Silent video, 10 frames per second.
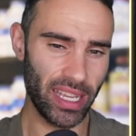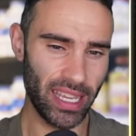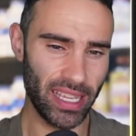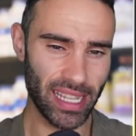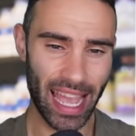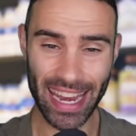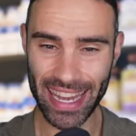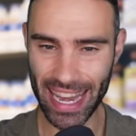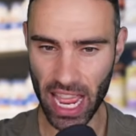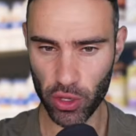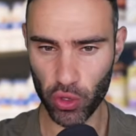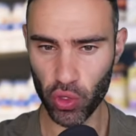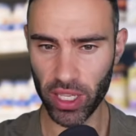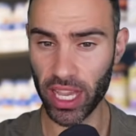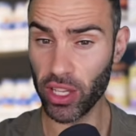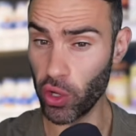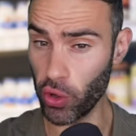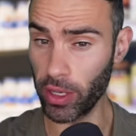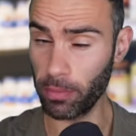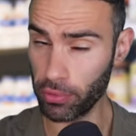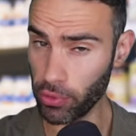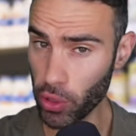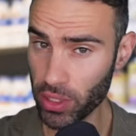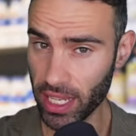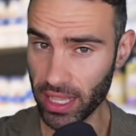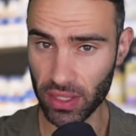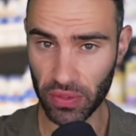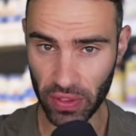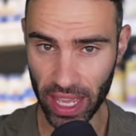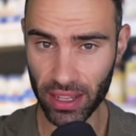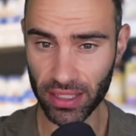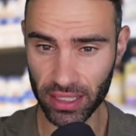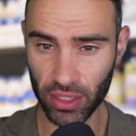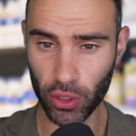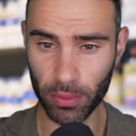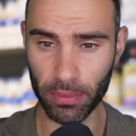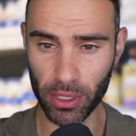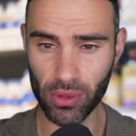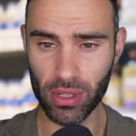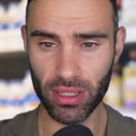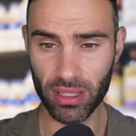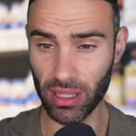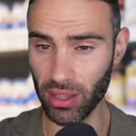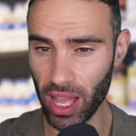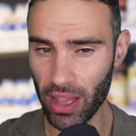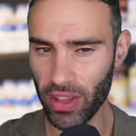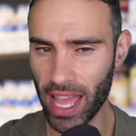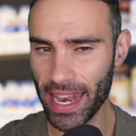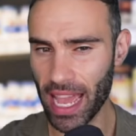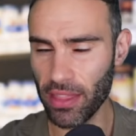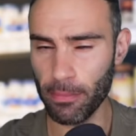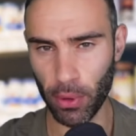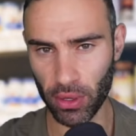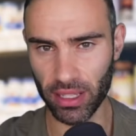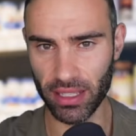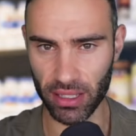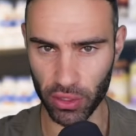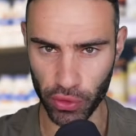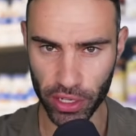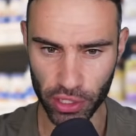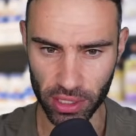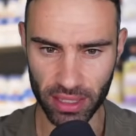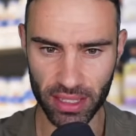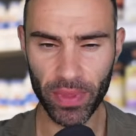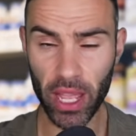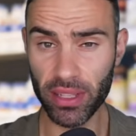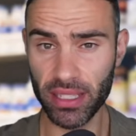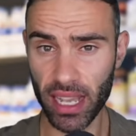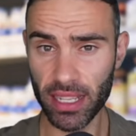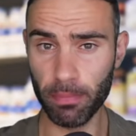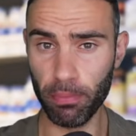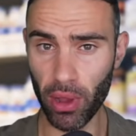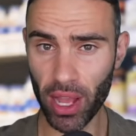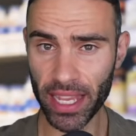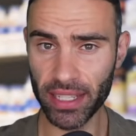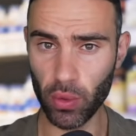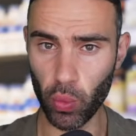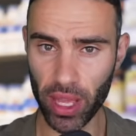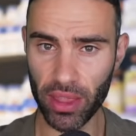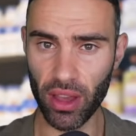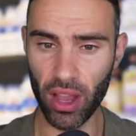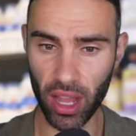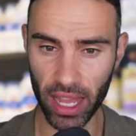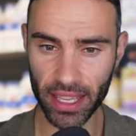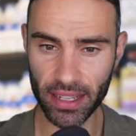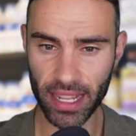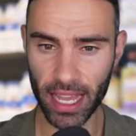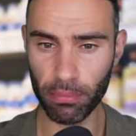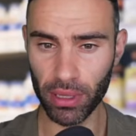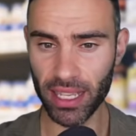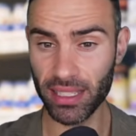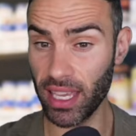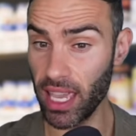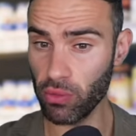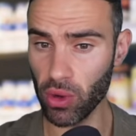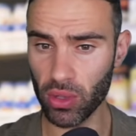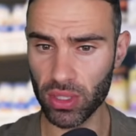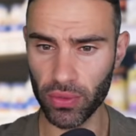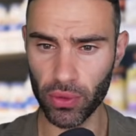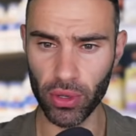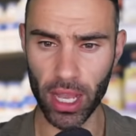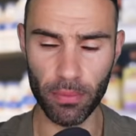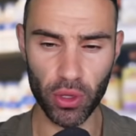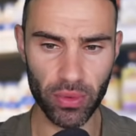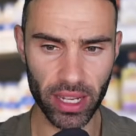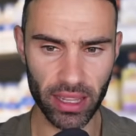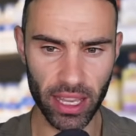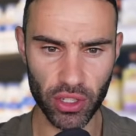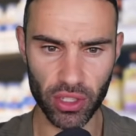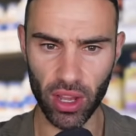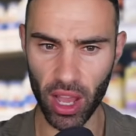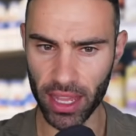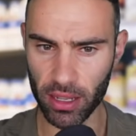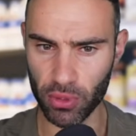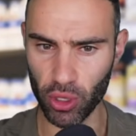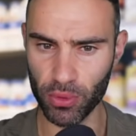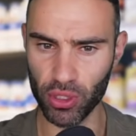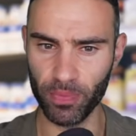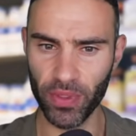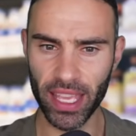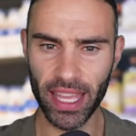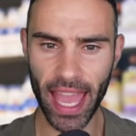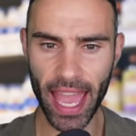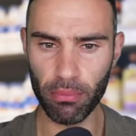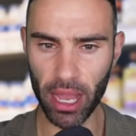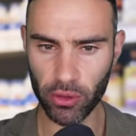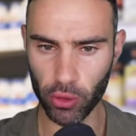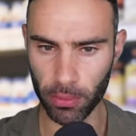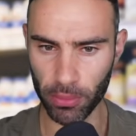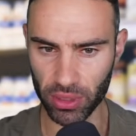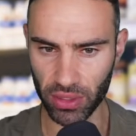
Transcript: is a naturally occurring protein that's found in human milk, saliva, and other bodily secretions. Now, it does bind with iron and plays key roles for immune regulation, iron absorption, and microbial